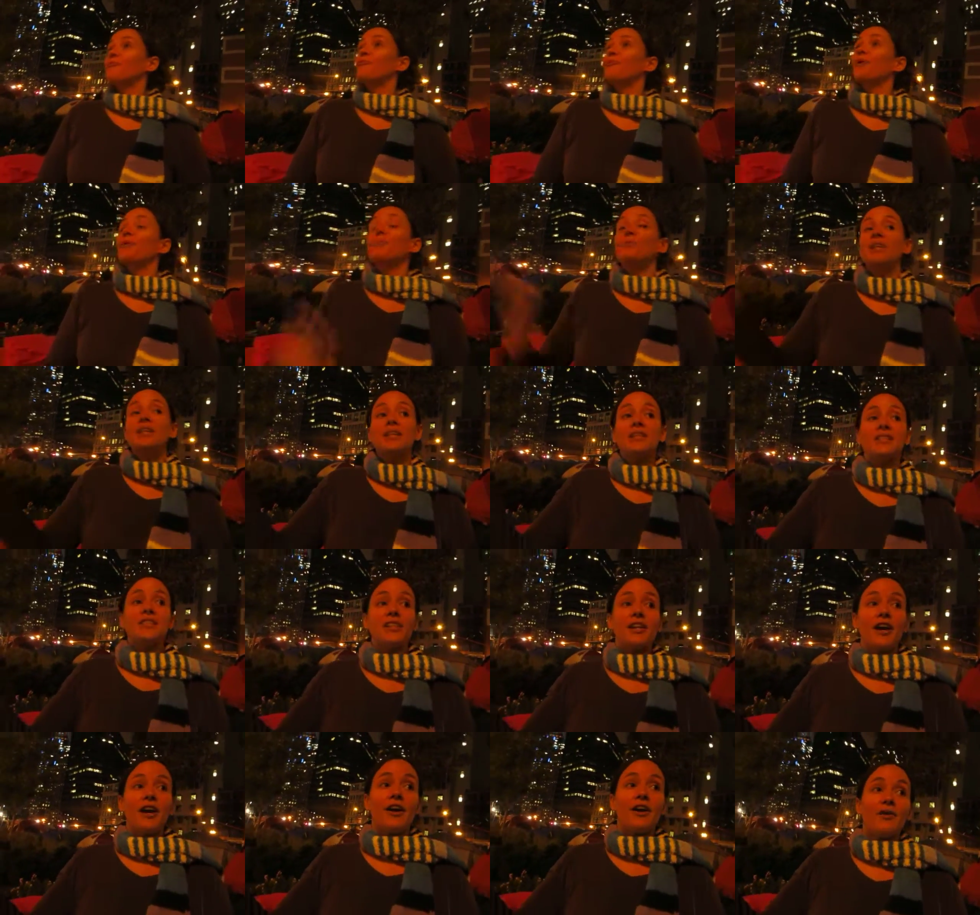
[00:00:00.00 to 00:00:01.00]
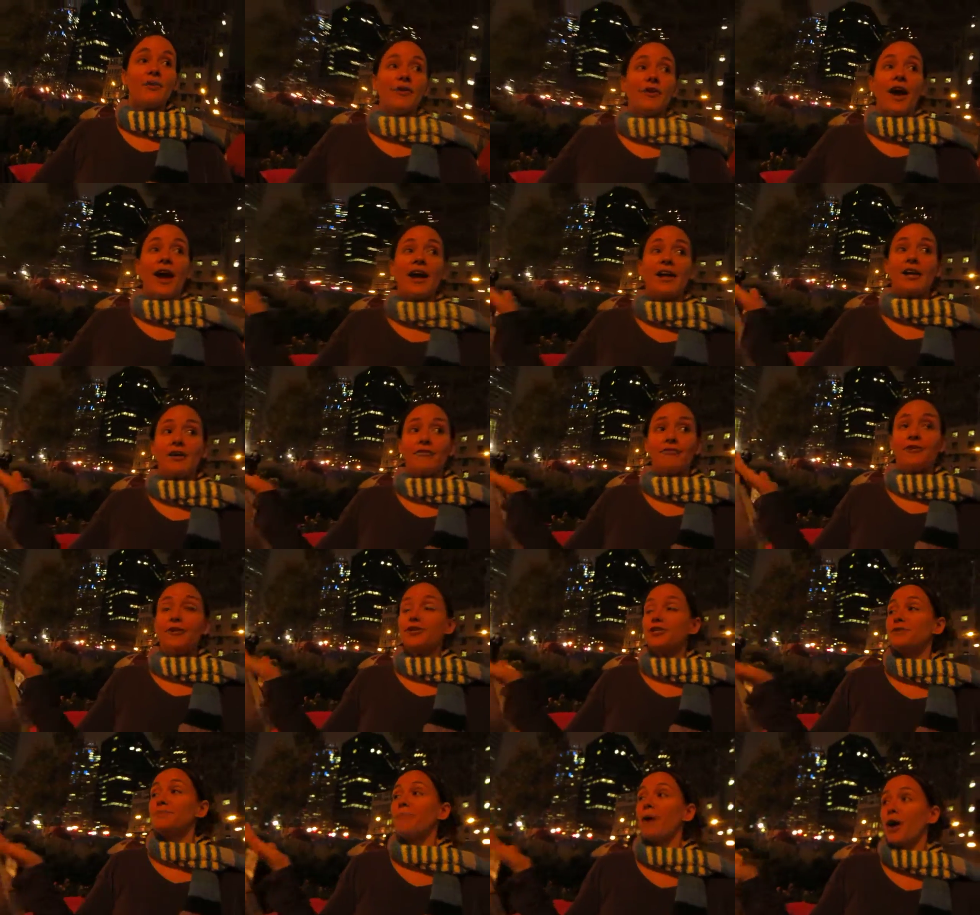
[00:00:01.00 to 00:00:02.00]
When we had our
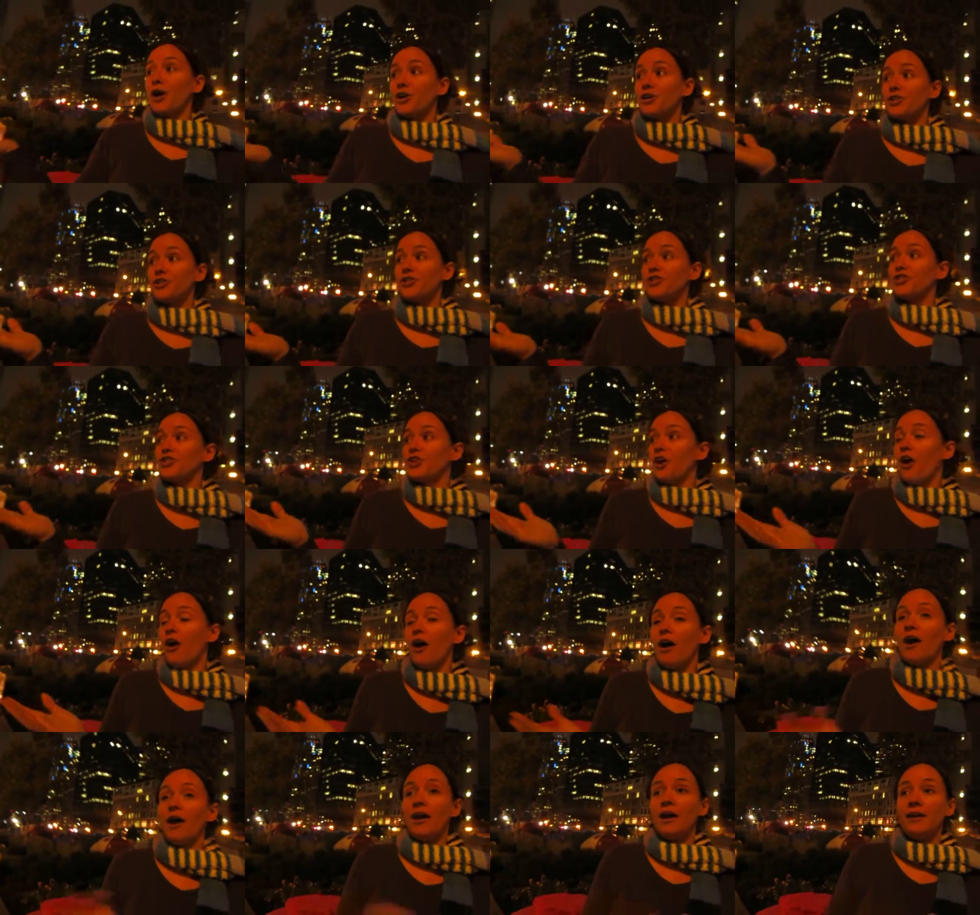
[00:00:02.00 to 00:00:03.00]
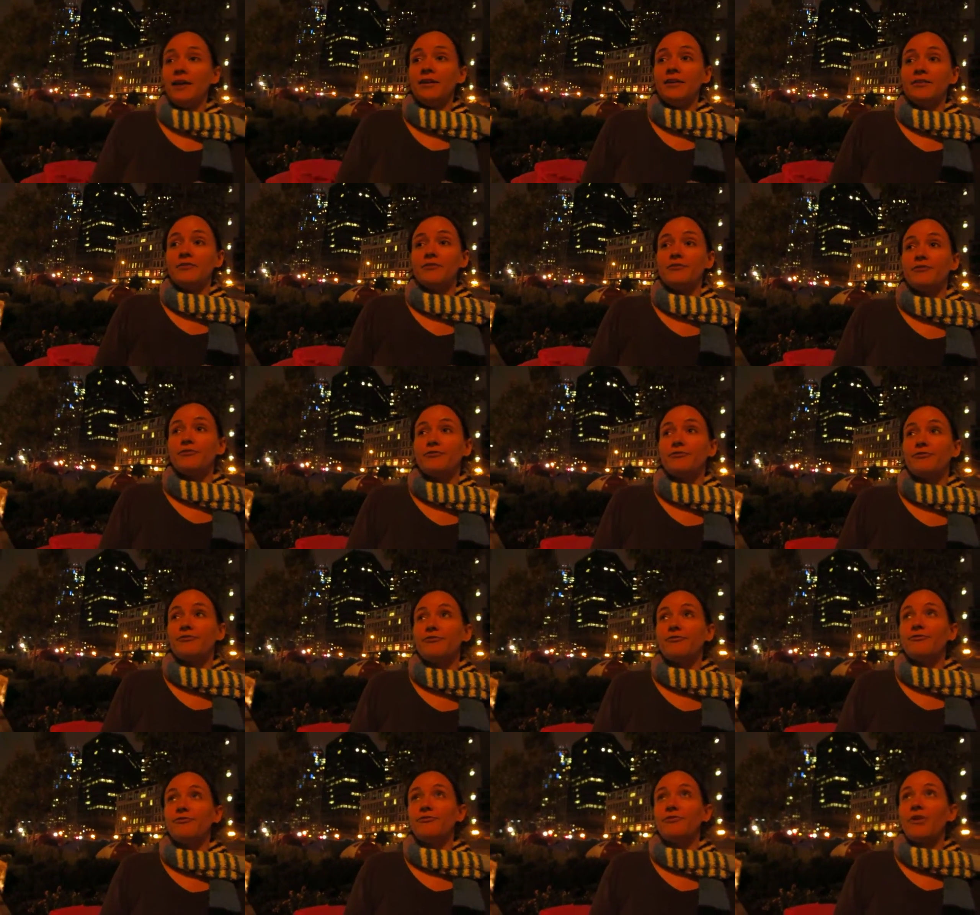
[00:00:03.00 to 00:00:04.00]
first march on
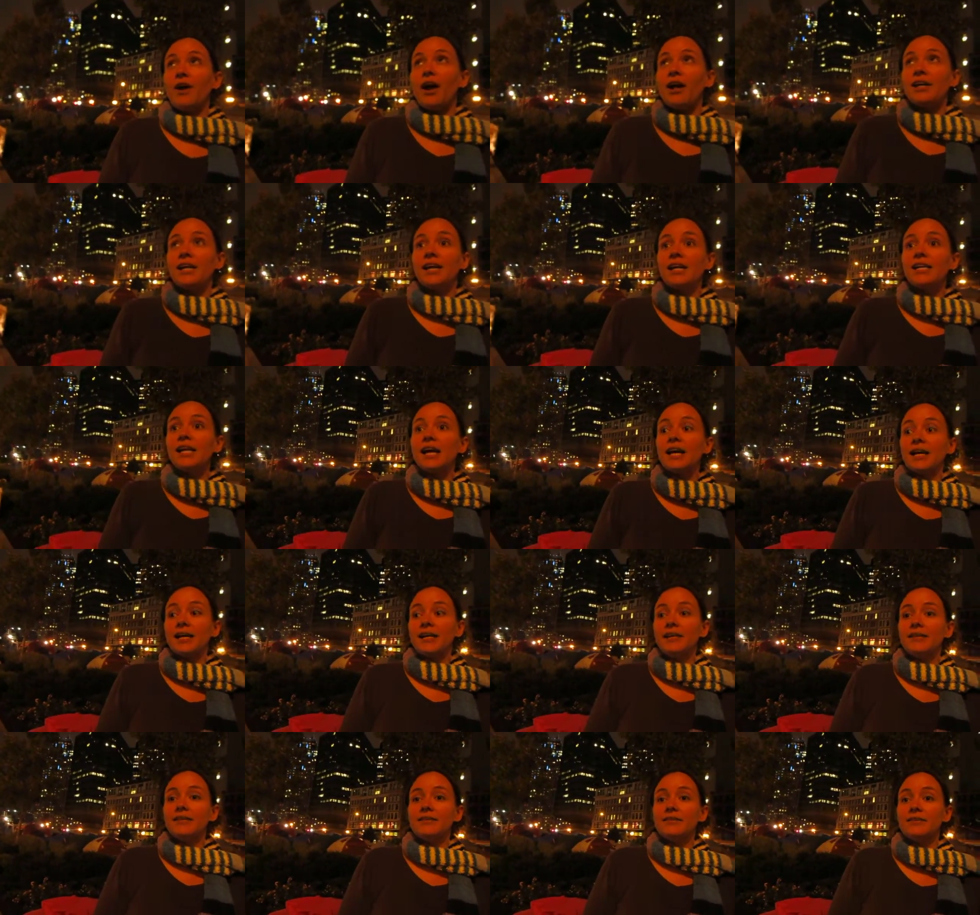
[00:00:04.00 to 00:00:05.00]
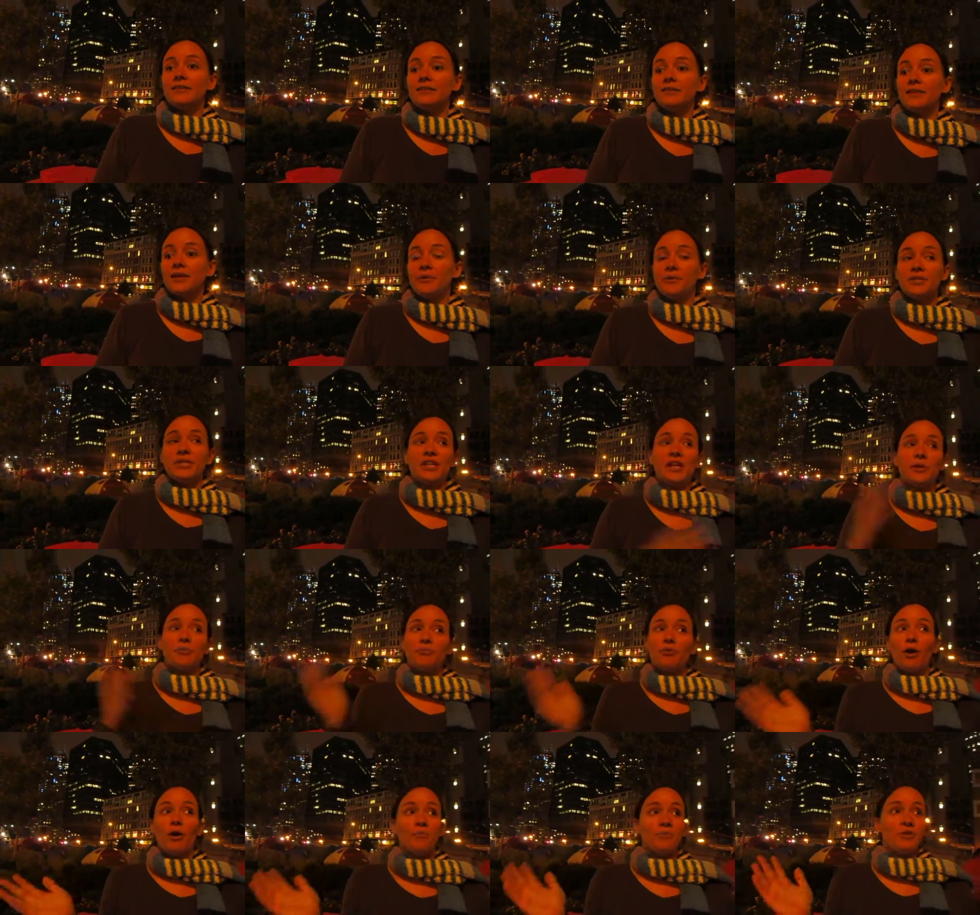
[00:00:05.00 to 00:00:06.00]
Friday night, it was an
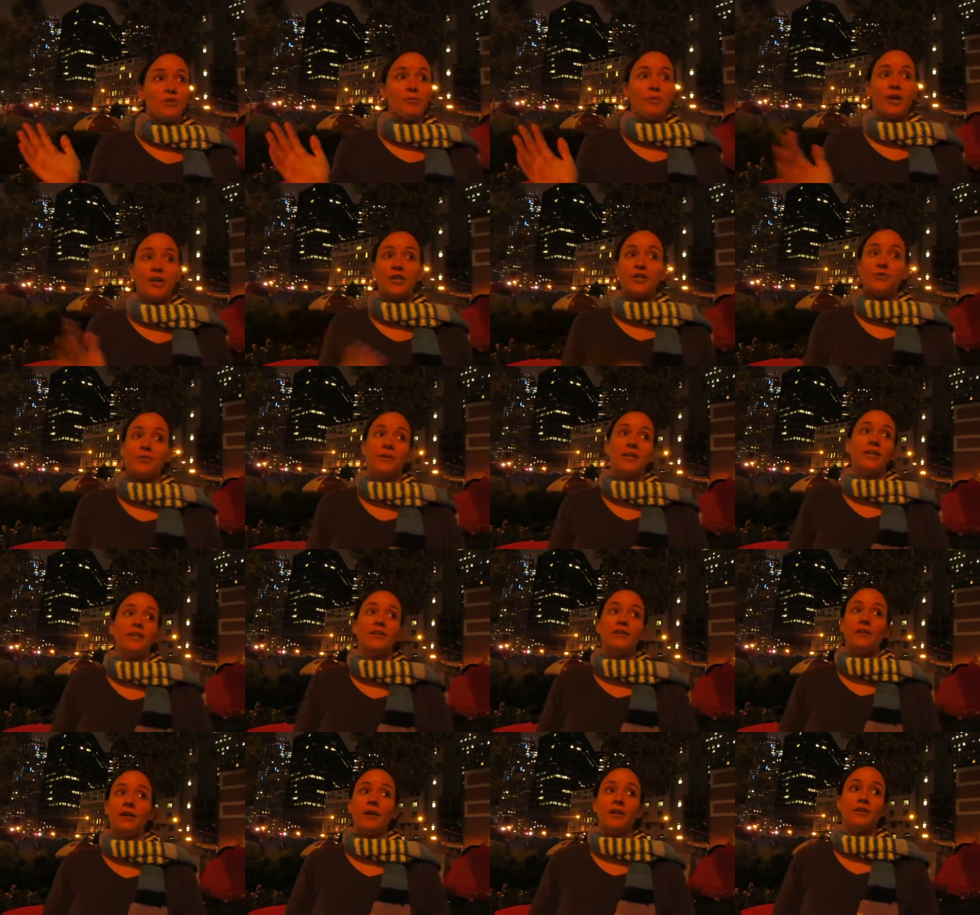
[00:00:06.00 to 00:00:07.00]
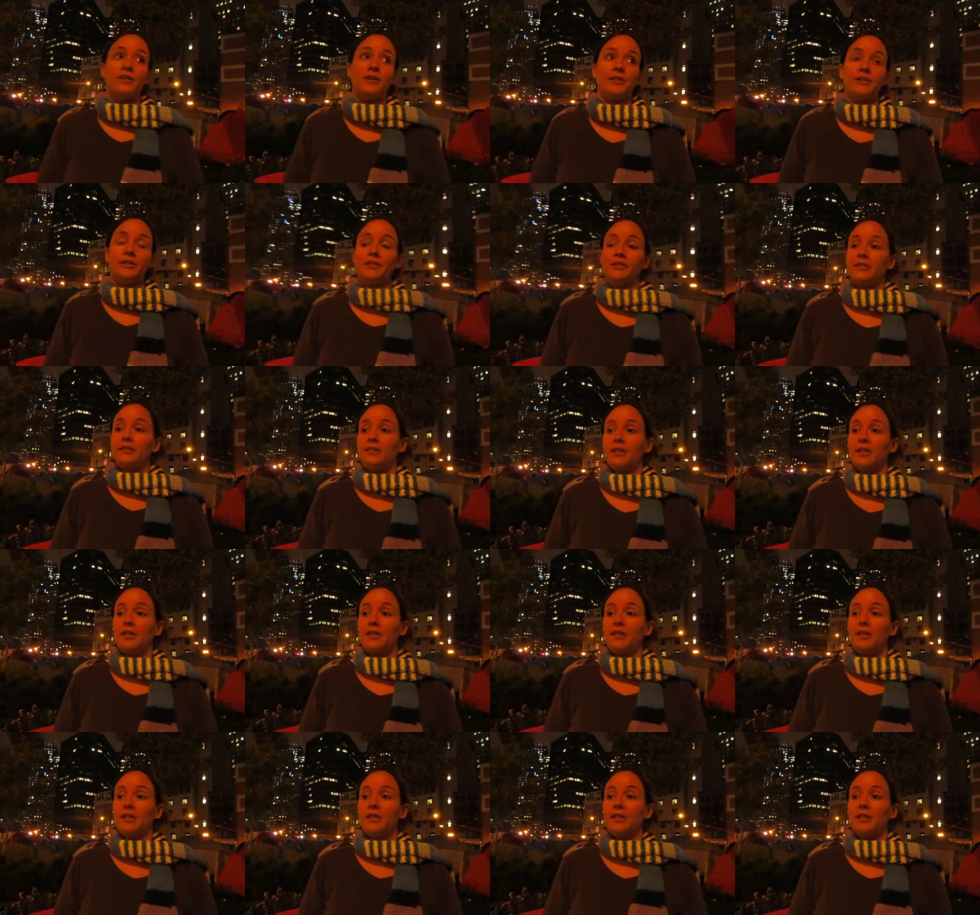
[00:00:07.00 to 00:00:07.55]
impromptu march. We didn't alert,